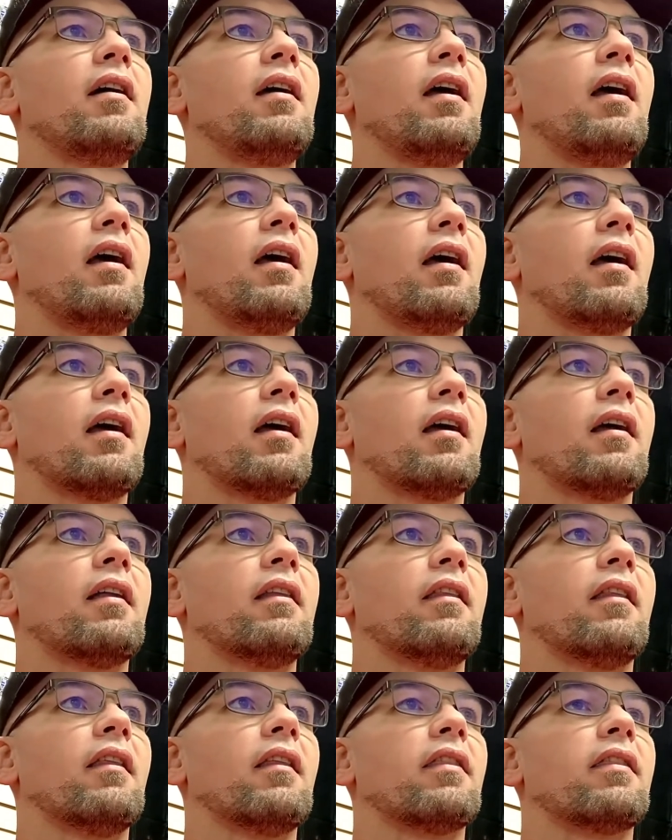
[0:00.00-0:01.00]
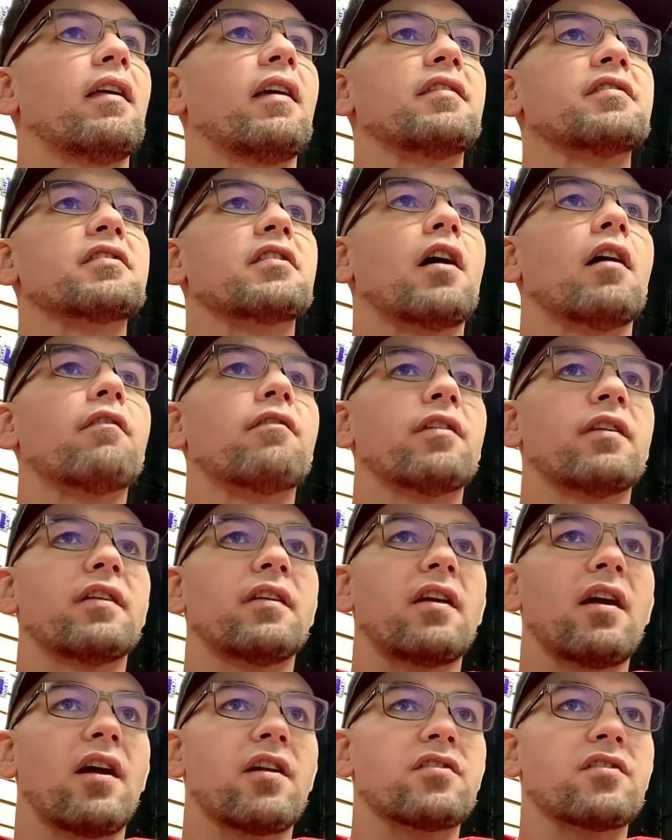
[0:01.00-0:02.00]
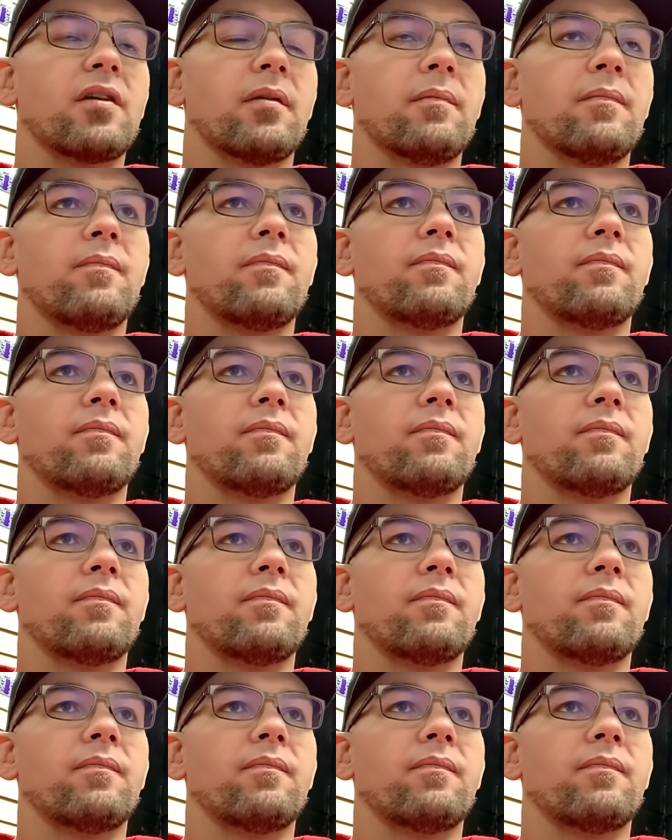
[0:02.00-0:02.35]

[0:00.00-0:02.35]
and the thing's covered in ketchup.